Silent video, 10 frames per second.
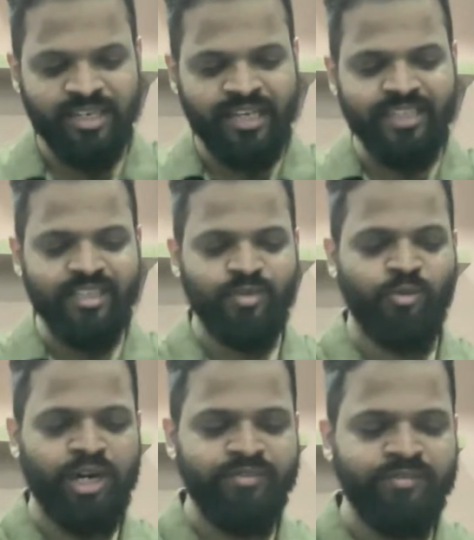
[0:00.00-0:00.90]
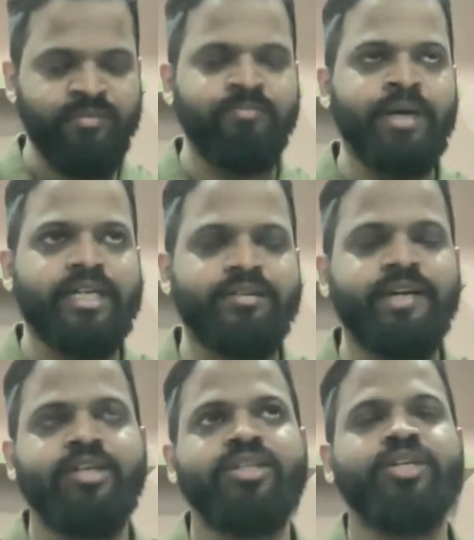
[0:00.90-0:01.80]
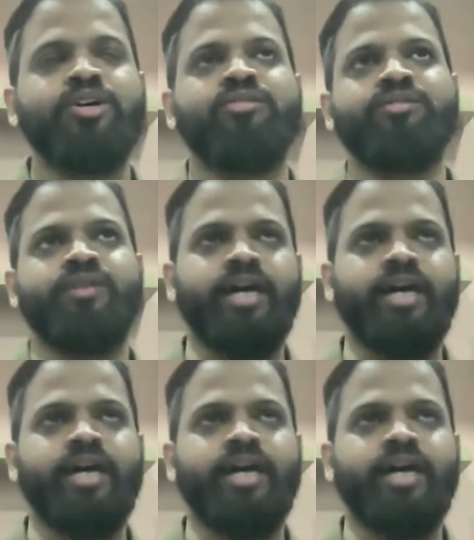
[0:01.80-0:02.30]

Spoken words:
I think one better way to think of